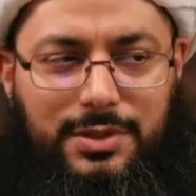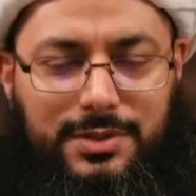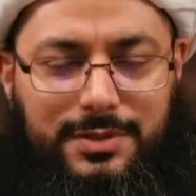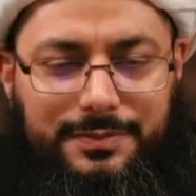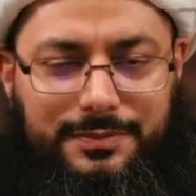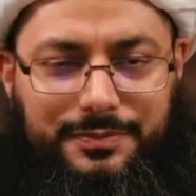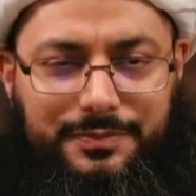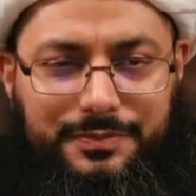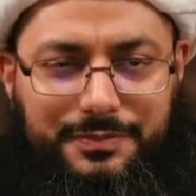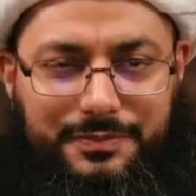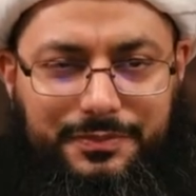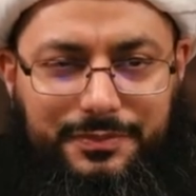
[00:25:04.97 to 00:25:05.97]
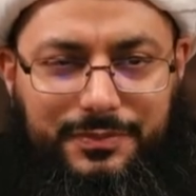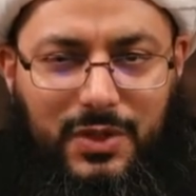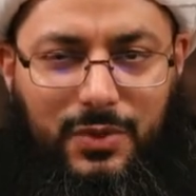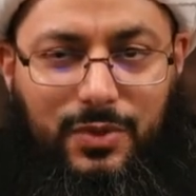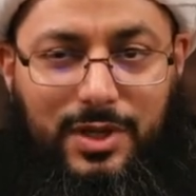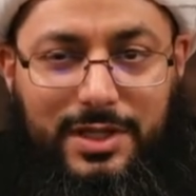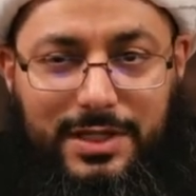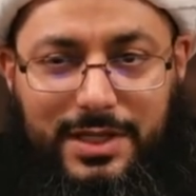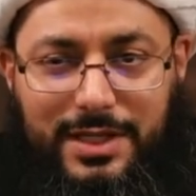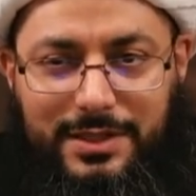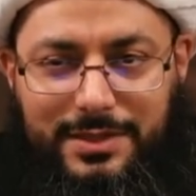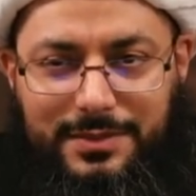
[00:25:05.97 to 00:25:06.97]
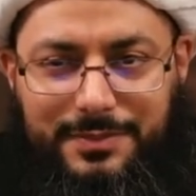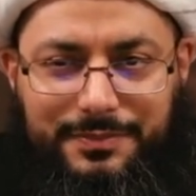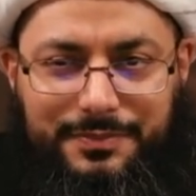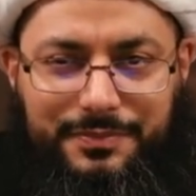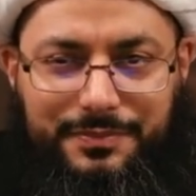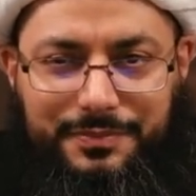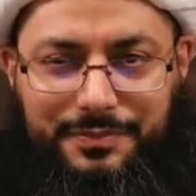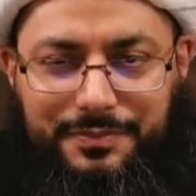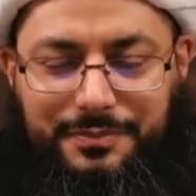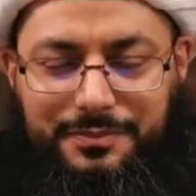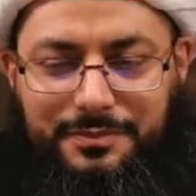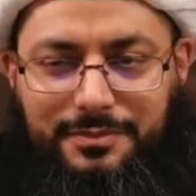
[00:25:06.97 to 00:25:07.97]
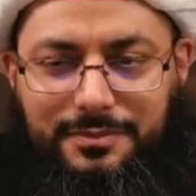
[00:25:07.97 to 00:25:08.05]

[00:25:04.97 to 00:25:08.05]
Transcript: and uh, de complete denial of the truth.